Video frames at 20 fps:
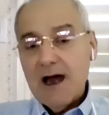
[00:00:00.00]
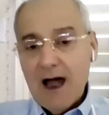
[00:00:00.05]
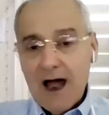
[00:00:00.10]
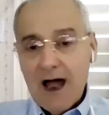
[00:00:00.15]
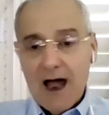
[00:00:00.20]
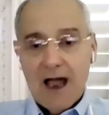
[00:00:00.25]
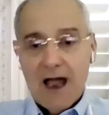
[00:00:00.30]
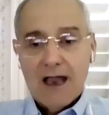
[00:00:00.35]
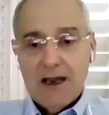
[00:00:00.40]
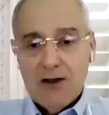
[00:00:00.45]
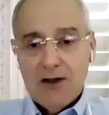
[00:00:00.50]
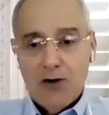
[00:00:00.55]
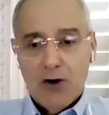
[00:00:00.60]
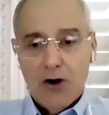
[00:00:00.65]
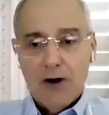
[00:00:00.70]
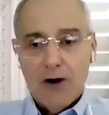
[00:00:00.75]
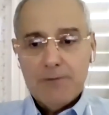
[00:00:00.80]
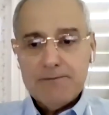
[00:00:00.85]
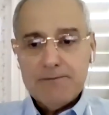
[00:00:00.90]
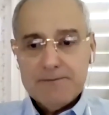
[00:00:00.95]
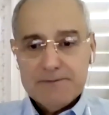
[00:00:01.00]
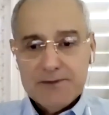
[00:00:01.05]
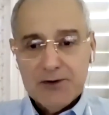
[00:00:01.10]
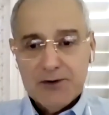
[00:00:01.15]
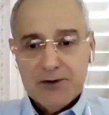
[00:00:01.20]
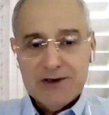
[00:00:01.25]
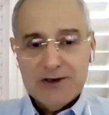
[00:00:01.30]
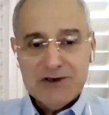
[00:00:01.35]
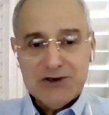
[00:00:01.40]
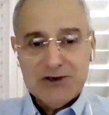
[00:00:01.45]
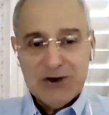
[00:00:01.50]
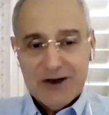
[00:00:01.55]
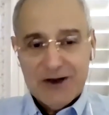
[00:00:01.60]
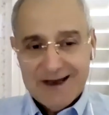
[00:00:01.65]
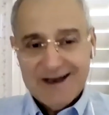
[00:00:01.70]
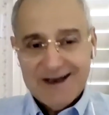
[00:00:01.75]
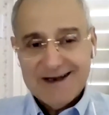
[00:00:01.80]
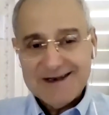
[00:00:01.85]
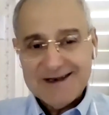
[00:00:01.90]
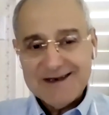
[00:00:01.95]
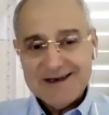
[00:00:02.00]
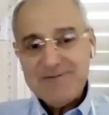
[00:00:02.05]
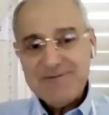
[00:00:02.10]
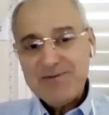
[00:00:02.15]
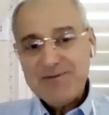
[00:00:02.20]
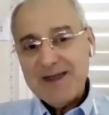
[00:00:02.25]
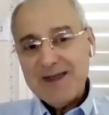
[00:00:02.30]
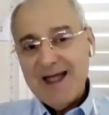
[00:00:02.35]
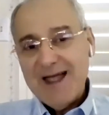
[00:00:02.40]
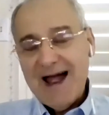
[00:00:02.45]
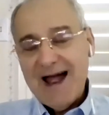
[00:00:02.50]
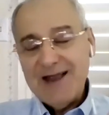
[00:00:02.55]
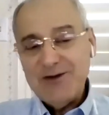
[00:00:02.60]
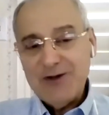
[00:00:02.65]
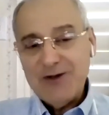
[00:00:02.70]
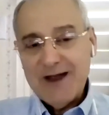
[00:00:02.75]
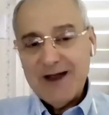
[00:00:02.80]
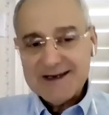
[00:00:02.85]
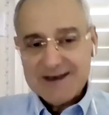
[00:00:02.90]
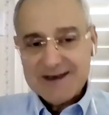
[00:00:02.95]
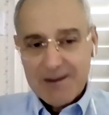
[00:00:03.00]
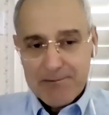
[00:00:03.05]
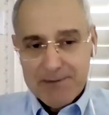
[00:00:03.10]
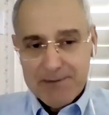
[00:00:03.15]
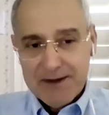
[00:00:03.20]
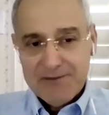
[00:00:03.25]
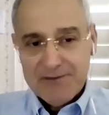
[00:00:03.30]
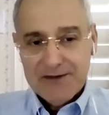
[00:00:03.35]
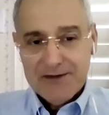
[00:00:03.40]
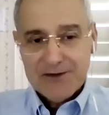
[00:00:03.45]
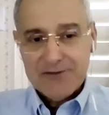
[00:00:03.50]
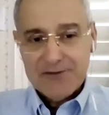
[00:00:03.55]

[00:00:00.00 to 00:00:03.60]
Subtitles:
I hope you enjoyed it and you get some benefit